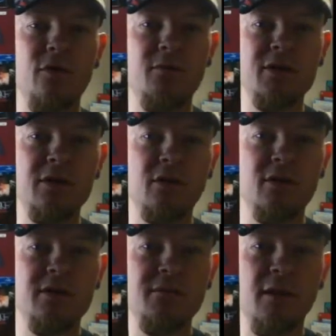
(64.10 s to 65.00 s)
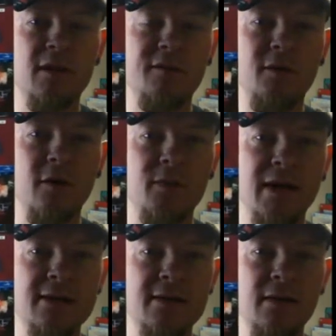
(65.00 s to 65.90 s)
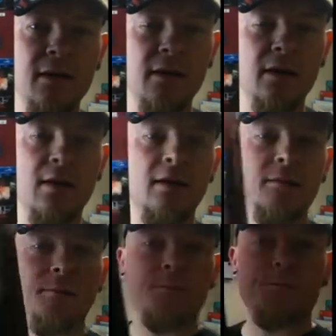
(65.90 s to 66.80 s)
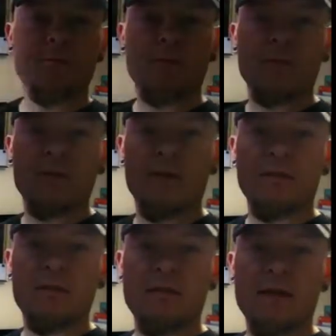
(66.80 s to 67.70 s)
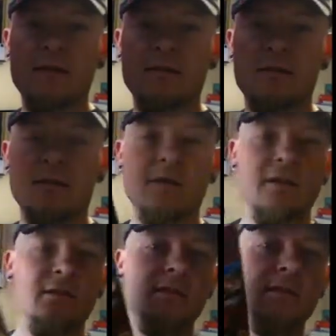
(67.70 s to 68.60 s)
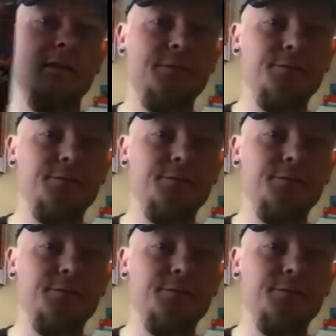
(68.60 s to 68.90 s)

crimson coloured fight pad. Obviously there's the sides